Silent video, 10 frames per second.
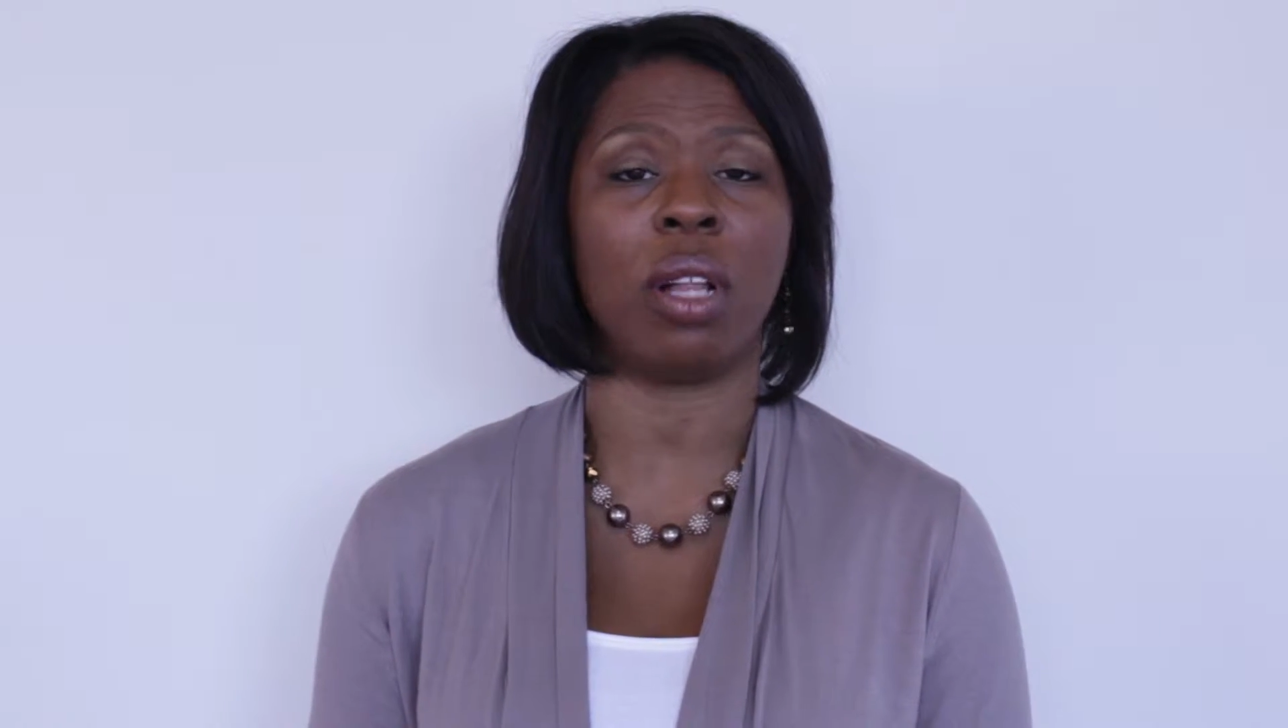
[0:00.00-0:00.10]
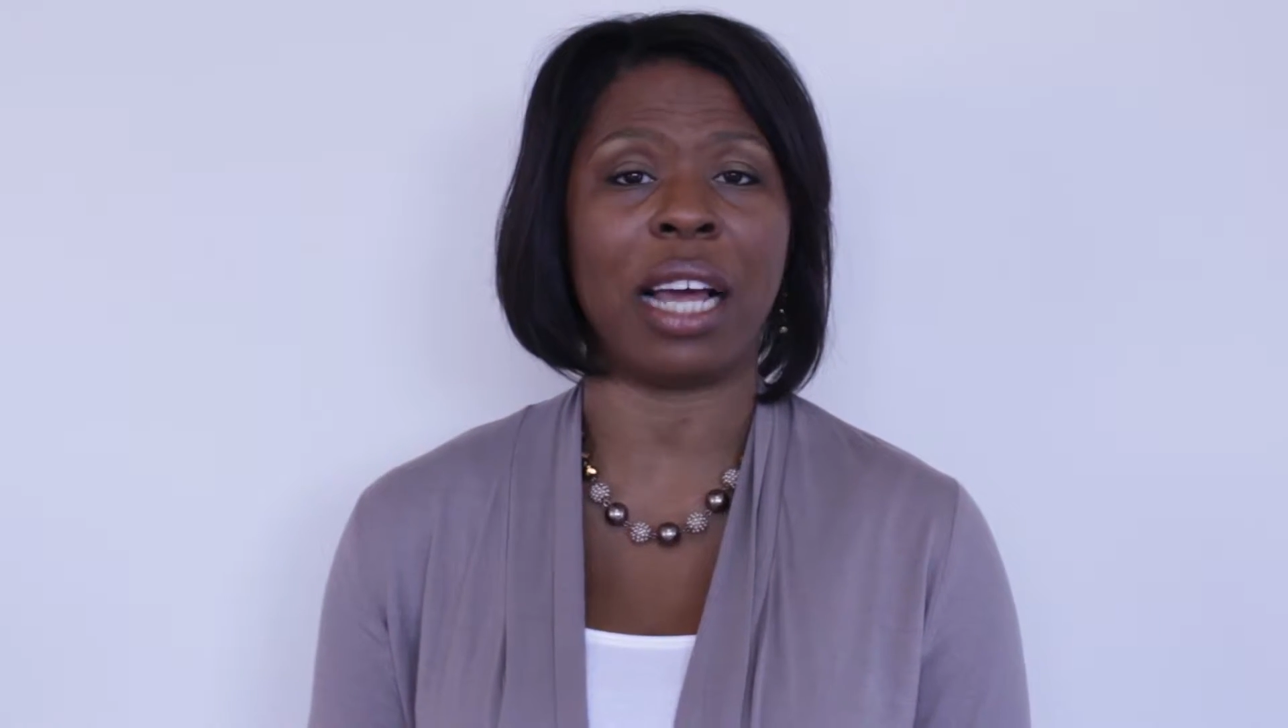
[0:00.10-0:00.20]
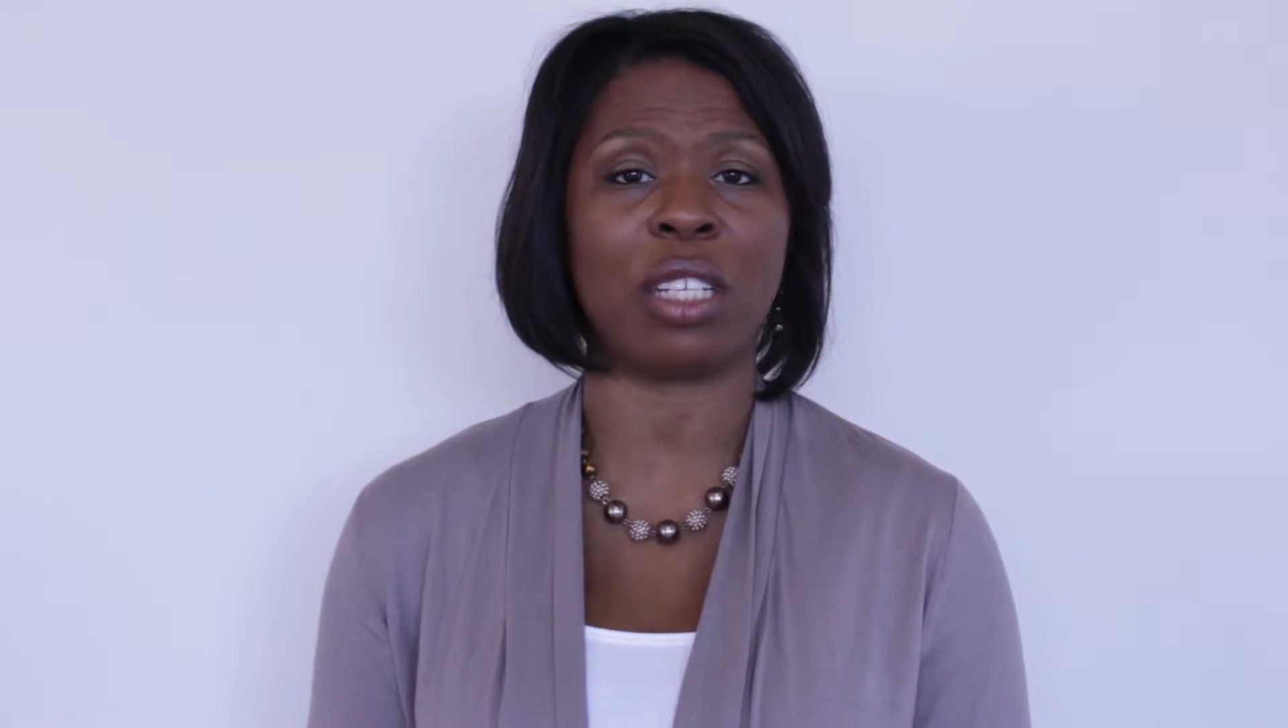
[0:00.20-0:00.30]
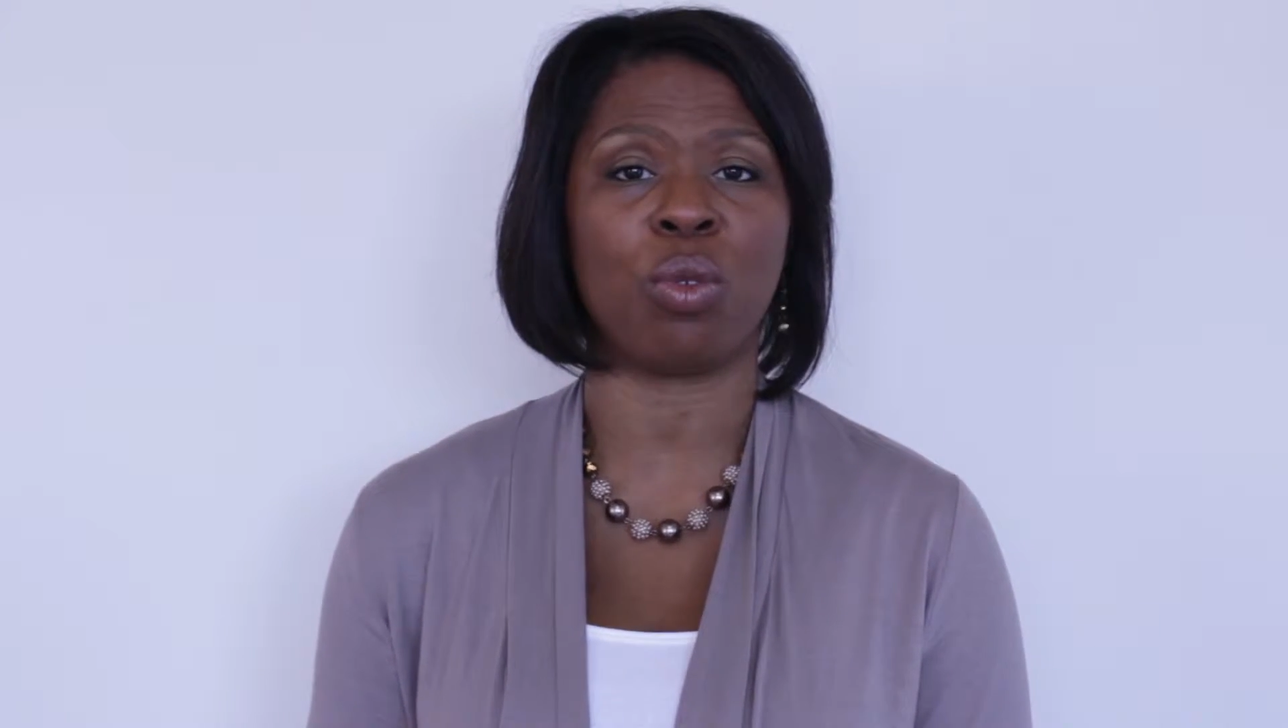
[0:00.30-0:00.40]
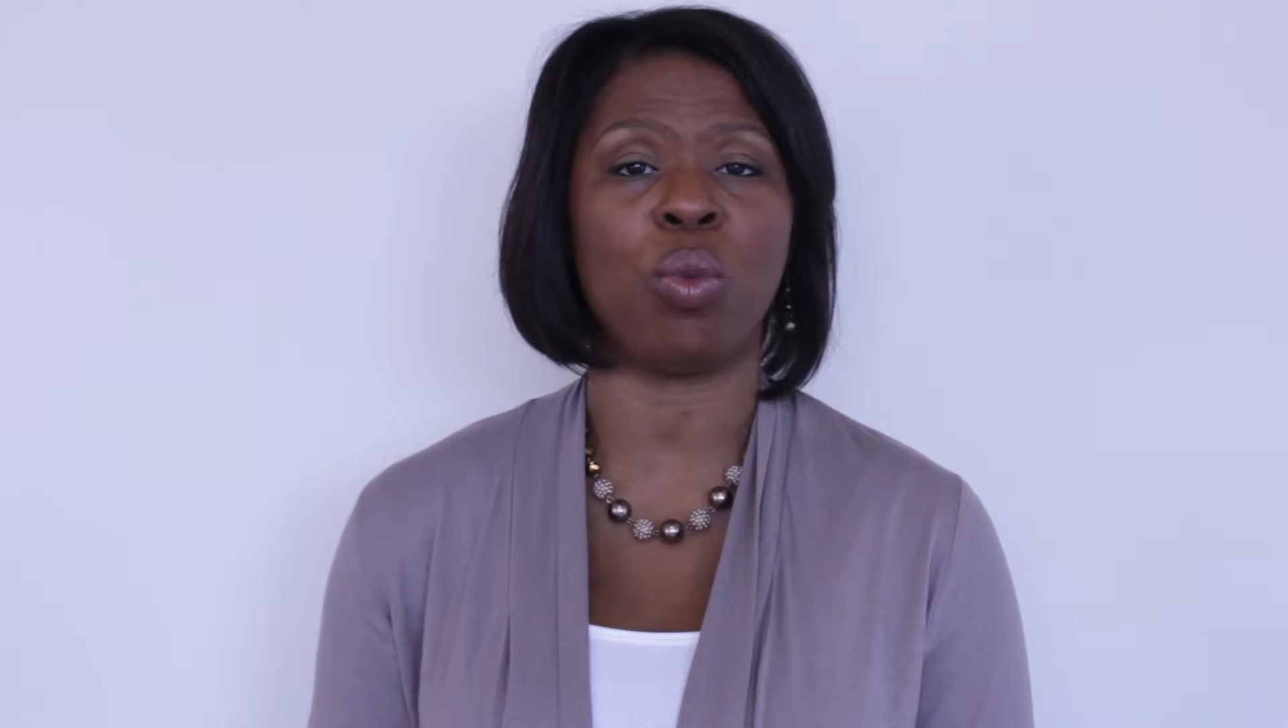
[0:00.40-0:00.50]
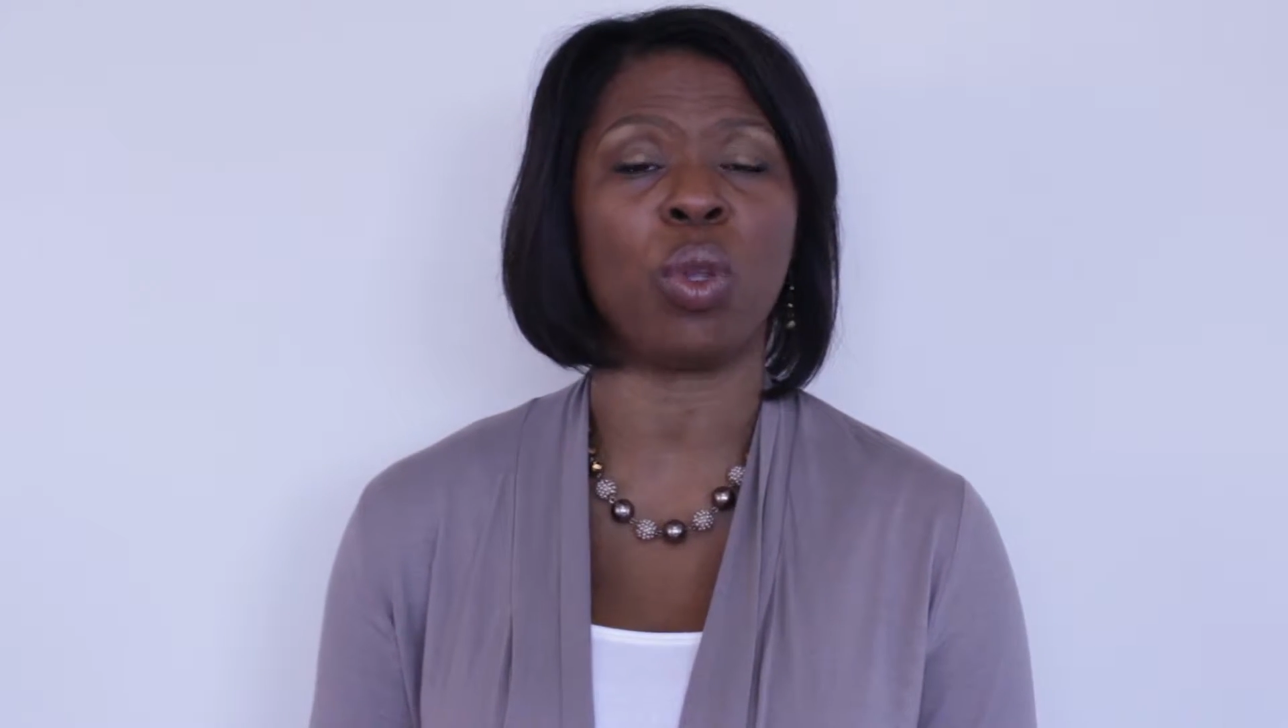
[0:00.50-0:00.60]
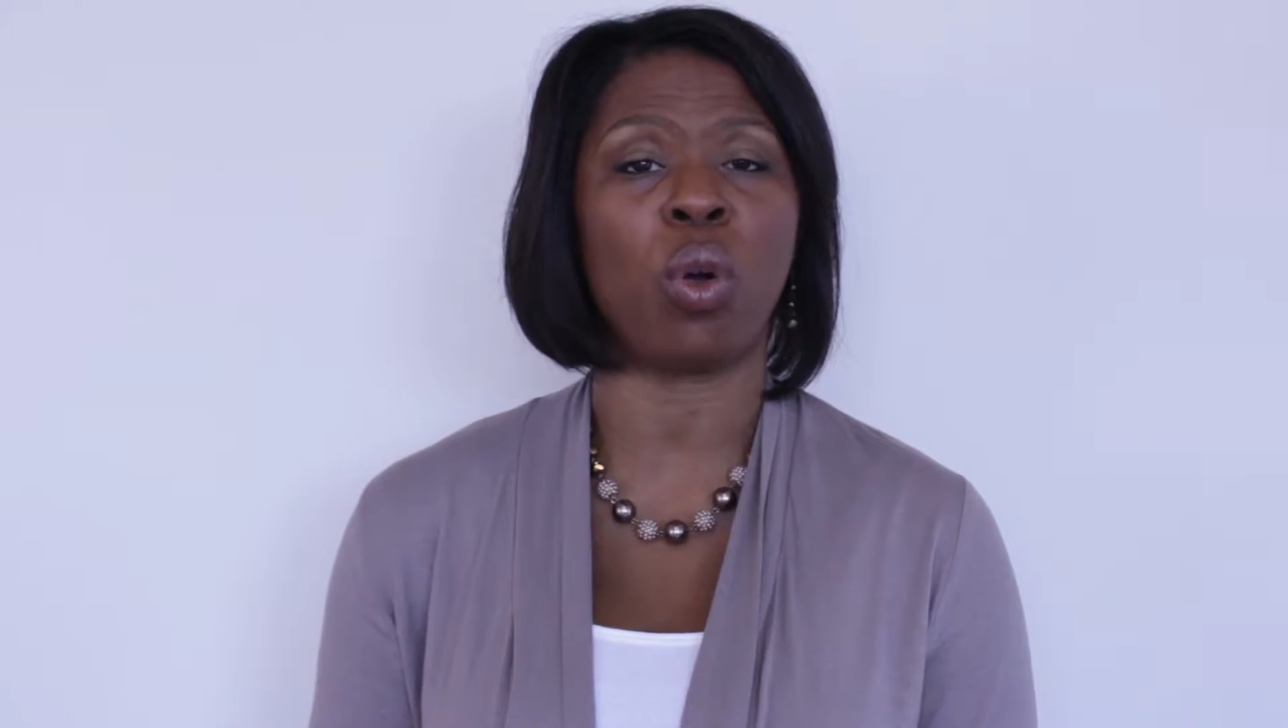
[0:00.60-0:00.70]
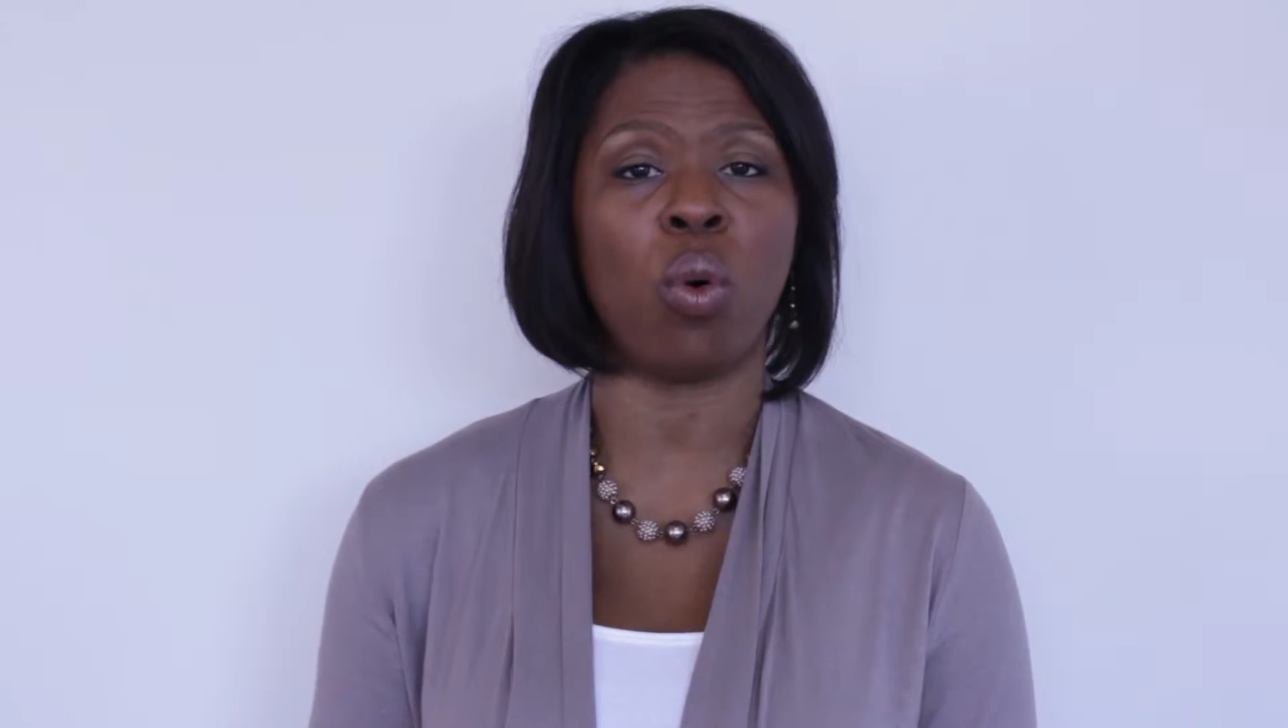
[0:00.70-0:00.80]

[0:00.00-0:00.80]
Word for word: classroom with